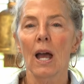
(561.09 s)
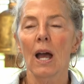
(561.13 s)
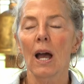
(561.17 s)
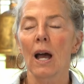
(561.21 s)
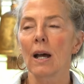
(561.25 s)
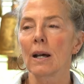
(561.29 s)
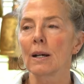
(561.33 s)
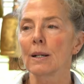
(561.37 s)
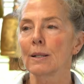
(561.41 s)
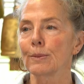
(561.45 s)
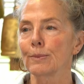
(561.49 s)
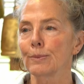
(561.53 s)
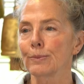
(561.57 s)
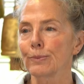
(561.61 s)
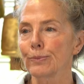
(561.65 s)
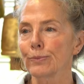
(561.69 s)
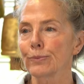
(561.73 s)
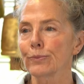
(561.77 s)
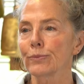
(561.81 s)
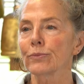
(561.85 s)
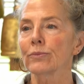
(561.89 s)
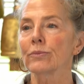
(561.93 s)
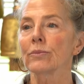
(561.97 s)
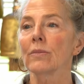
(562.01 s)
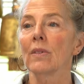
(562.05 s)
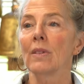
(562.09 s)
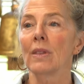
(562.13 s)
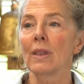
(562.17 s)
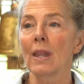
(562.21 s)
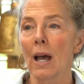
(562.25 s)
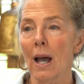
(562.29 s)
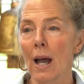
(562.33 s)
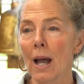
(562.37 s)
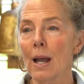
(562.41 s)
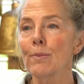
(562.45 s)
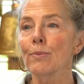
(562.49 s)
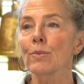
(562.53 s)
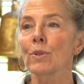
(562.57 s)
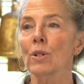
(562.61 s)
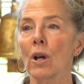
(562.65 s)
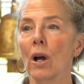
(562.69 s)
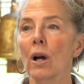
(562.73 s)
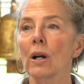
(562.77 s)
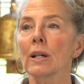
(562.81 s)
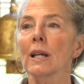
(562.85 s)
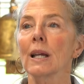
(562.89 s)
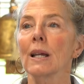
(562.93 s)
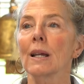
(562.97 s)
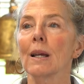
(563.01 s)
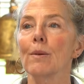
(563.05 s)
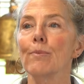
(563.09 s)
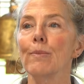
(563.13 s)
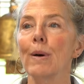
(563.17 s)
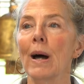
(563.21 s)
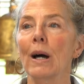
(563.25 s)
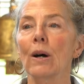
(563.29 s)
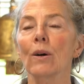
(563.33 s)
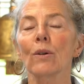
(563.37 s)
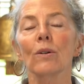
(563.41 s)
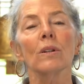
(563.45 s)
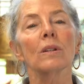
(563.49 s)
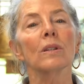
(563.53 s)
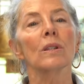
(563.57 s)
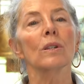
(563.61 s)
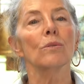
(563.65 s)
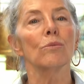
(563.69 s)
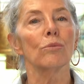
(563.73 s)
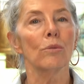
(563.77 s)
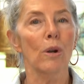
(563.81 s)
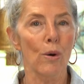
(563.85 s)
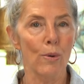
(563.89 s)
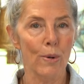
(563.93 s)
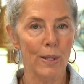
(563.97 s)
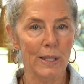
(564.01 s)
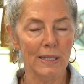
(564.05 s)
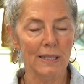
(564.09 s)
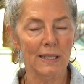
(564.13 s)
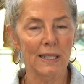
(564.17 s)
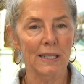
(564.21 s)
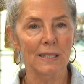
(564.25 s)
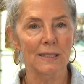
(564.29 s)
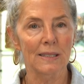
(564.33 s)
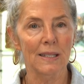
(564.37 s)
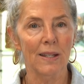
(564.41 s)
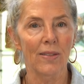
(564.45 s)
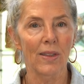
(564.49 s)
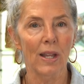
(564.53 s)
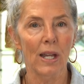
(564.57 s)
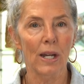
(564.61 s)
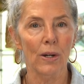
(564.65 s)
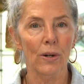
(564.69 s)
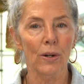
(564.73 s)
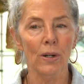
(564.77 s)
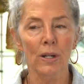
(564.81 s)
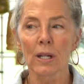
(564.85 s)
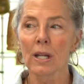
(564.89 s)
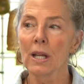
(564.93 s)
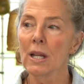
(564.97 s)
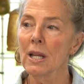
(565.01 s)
I'm talking about the growing season there.